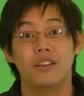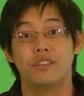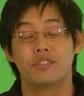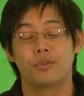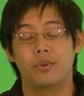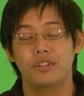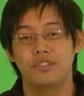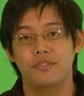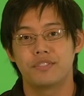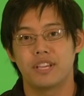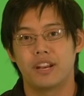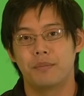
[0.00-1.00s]
So once you've
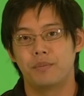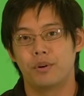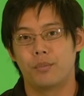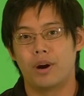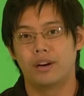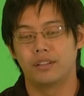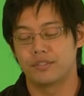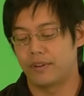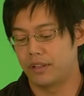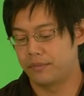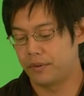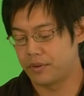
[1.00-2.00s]
set up your wireless
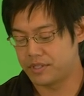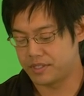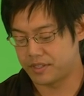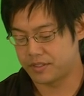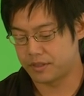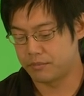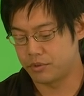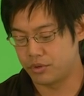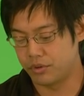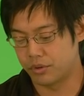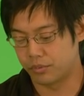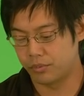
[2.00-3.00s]
follow focusing system to
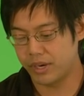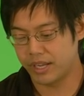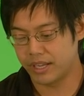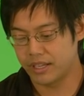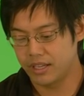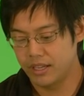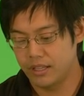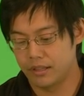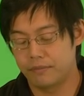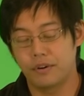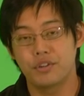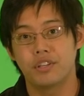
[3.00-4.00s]
your rig, the
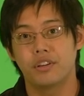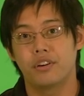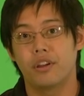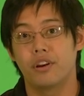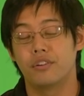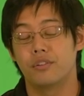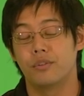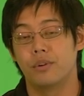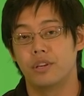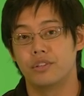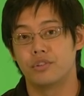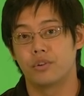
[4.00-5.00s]
first thing you're going to do
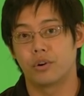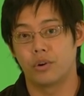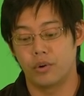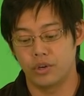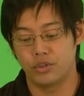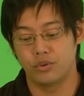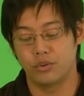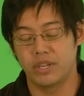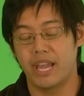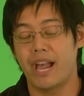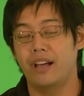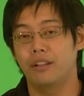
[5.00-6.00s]
is you're going to
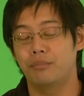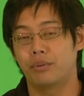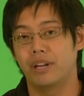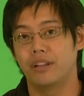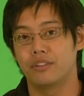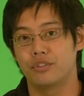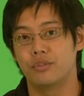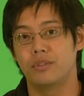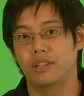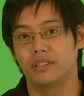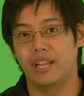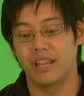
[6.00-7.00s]
calibrate to
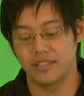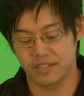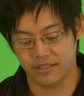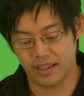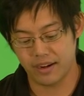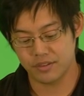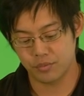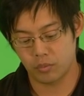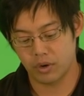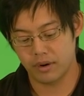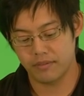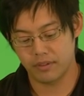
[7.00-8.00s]
the lens. And that is
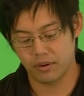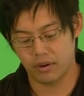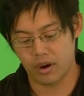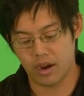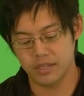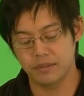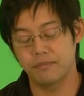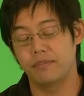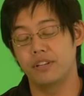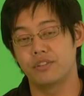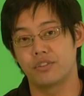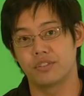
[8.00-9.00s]
one of the awesome
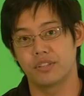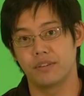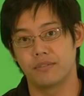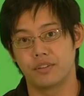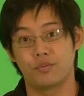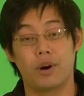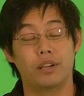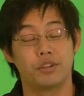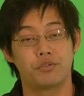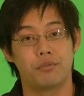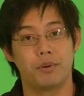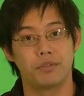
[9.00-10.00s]
features of this
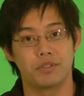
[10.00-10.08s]
wireless remote